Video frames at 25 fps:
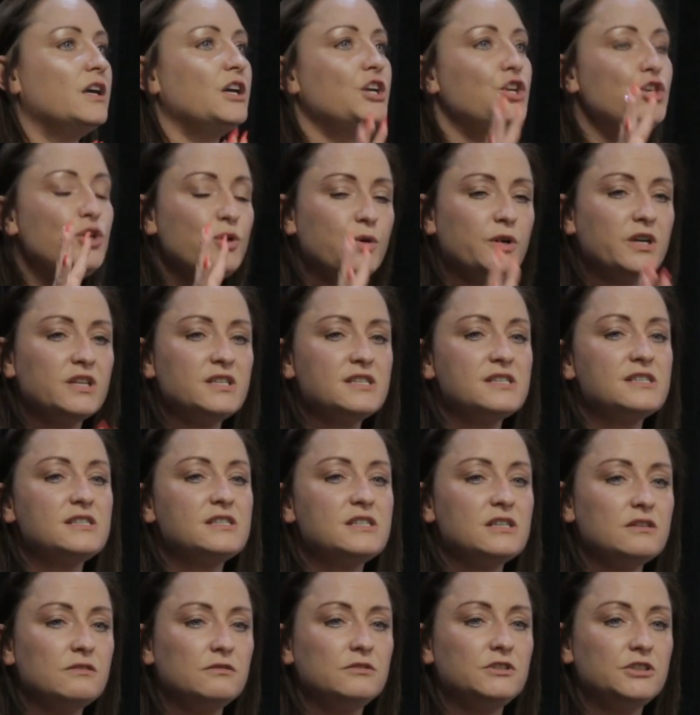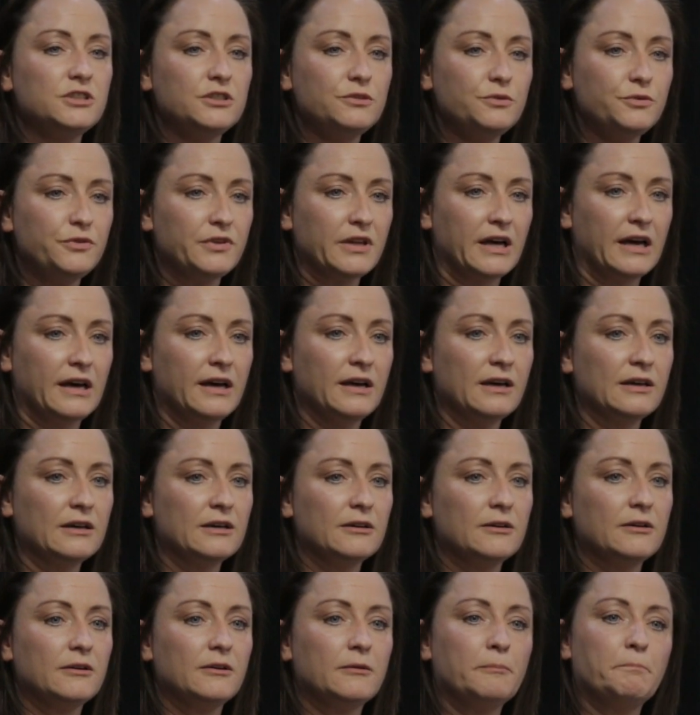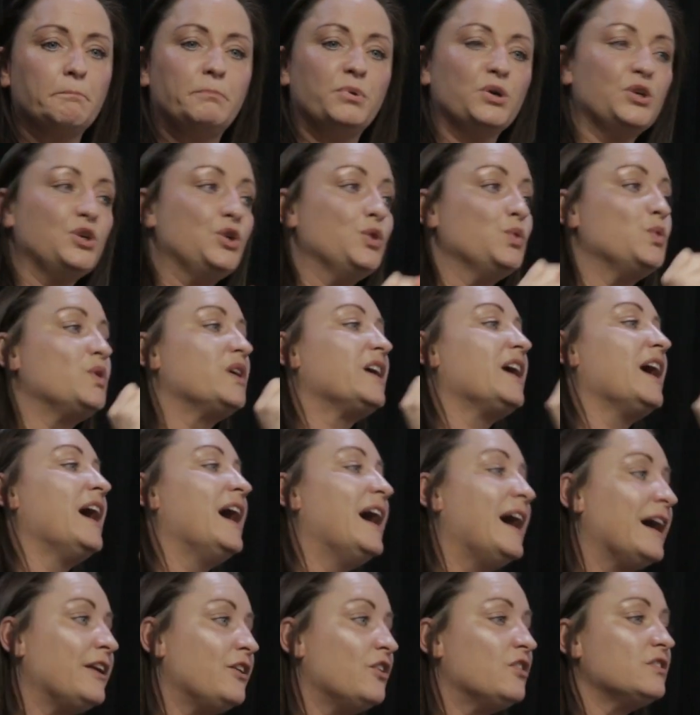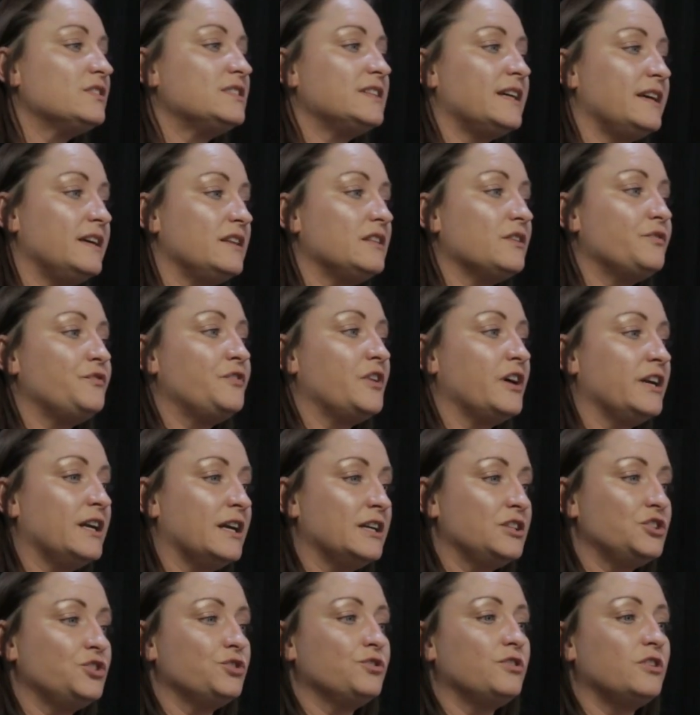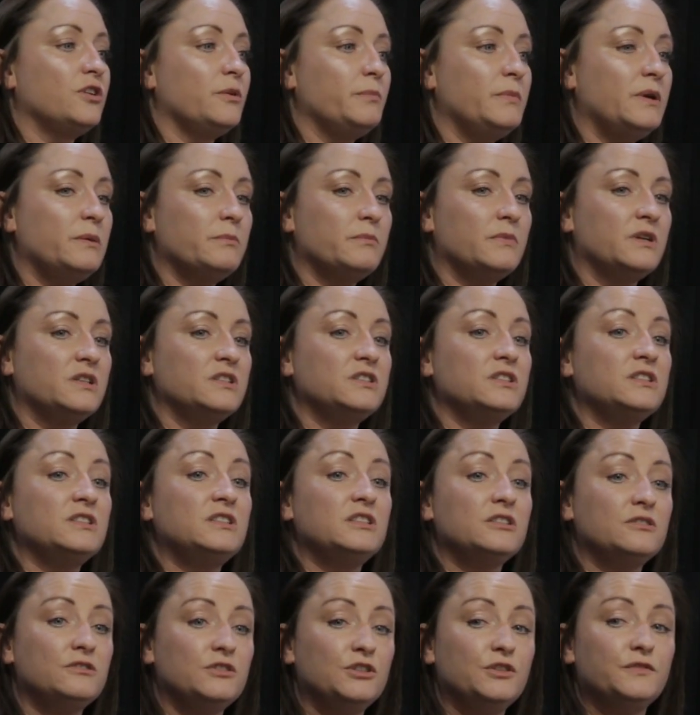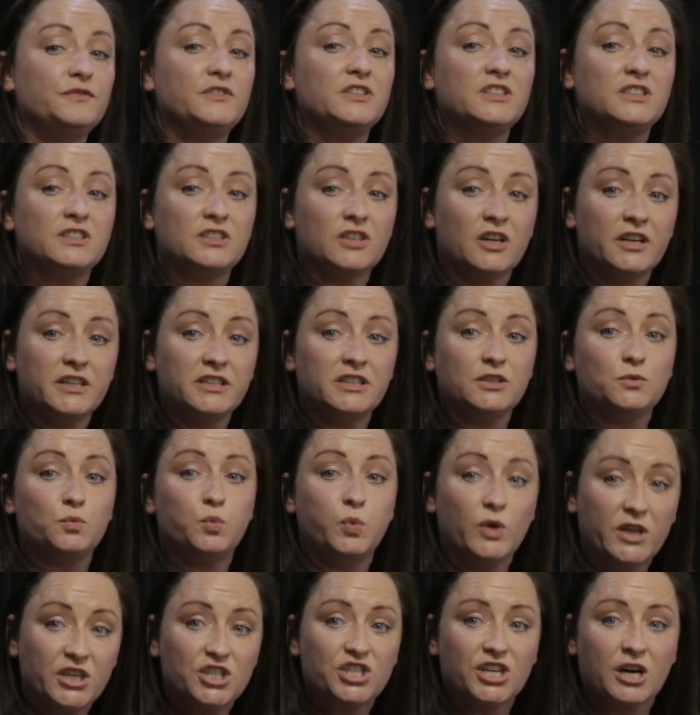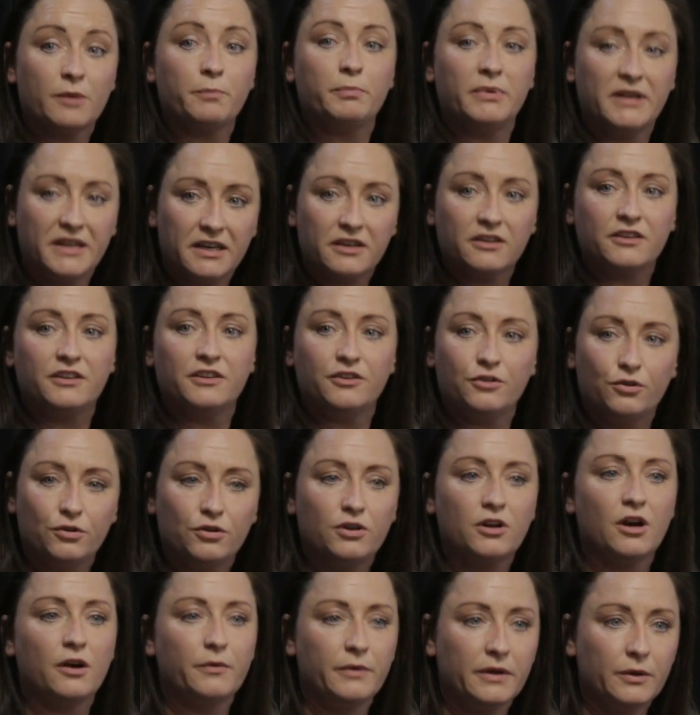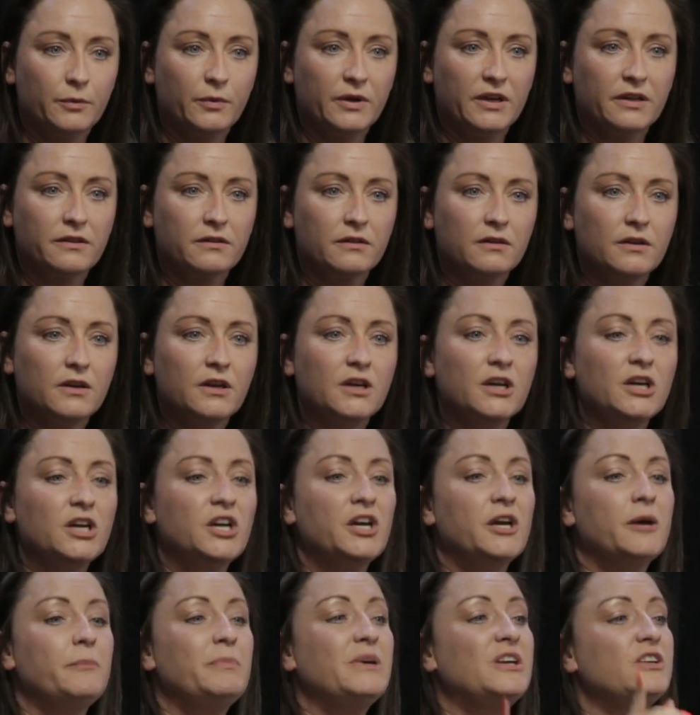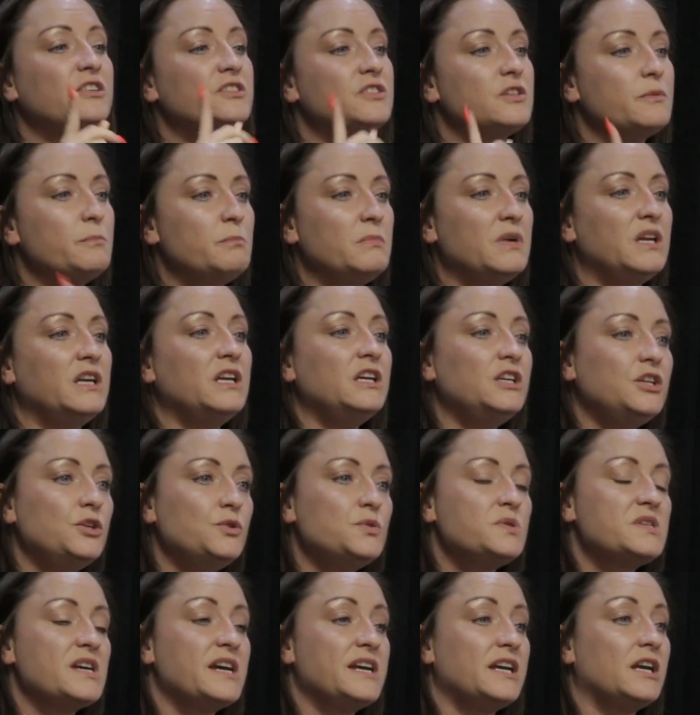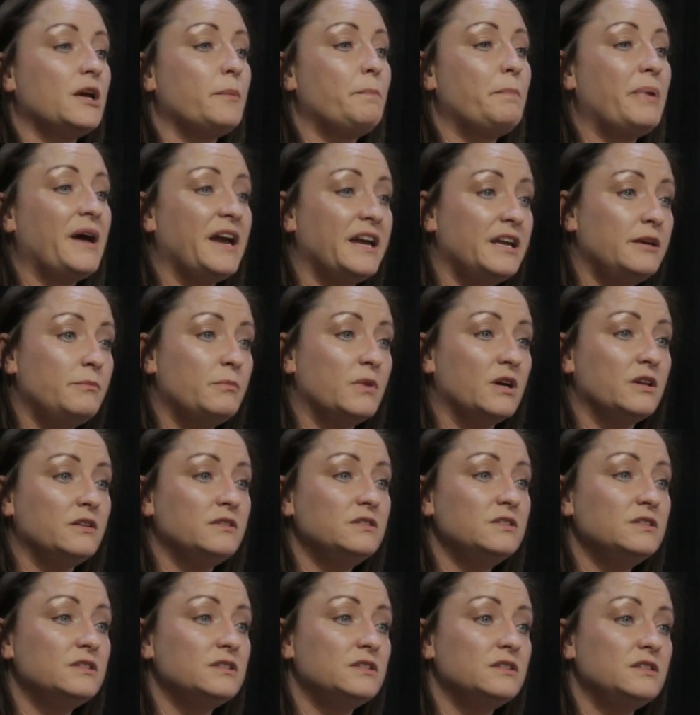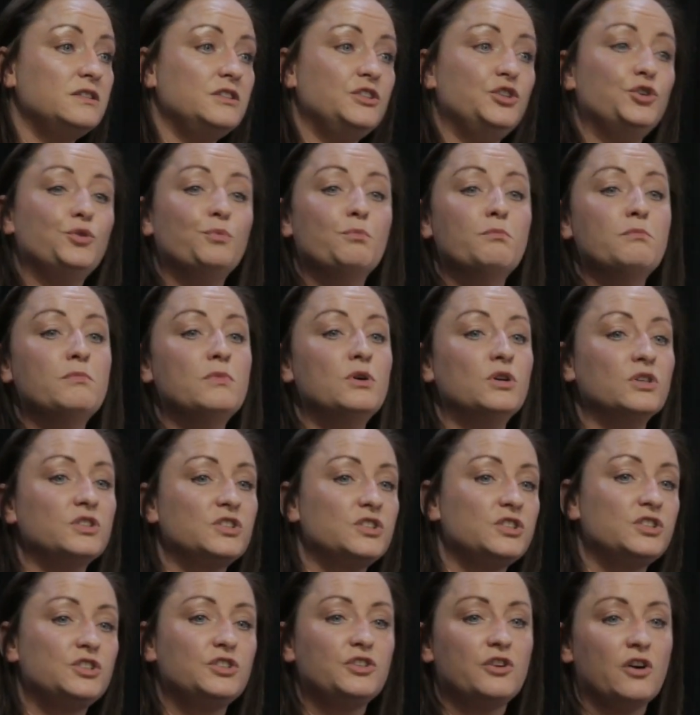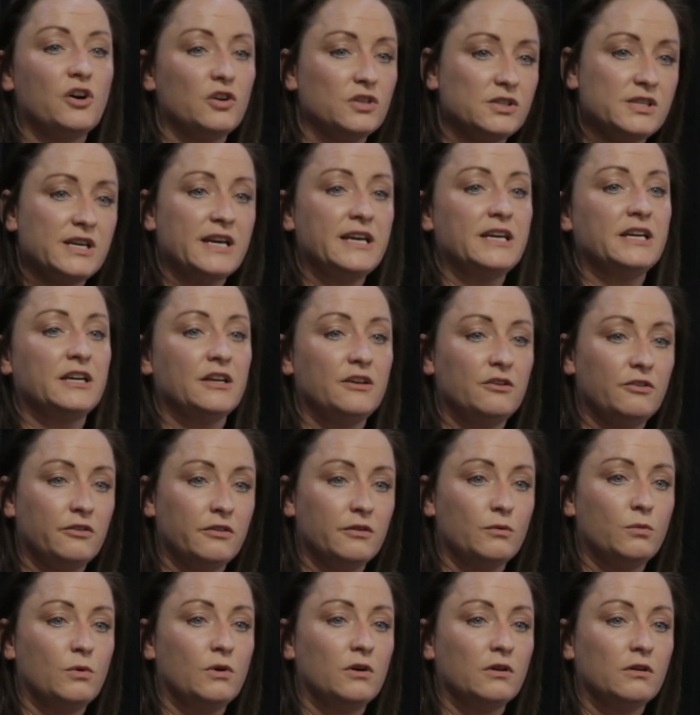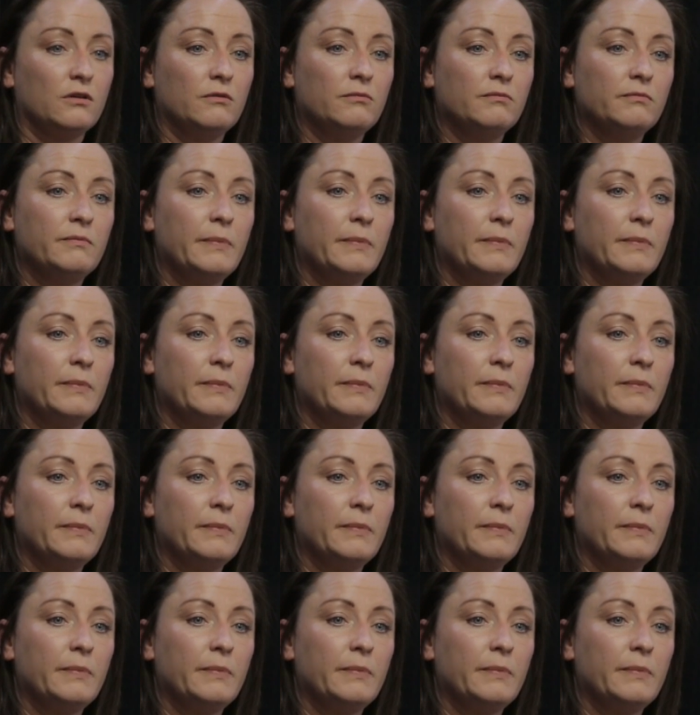You can still do that, but you cannot take the financial commitment until you've decided which applicant you're going with. Because the minute you take a payment, you must not take another one.